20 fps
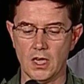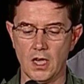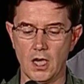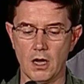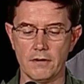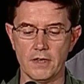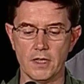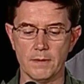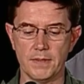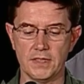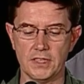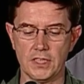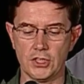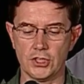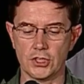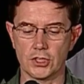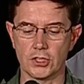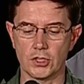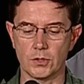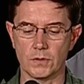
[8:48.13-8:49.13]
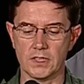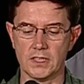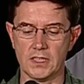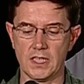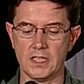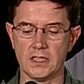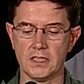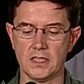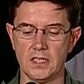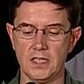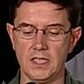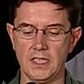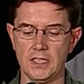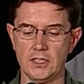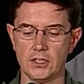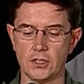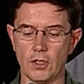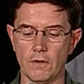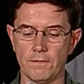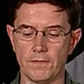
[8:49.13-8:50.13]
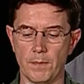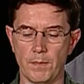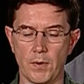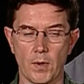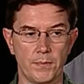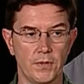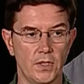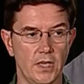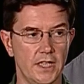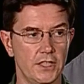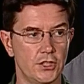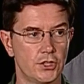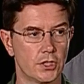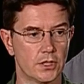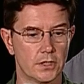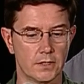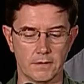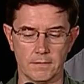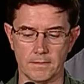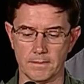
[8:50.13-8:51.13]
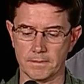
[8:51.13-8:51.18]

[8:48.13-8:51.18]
are in a position to assess the needs of the population.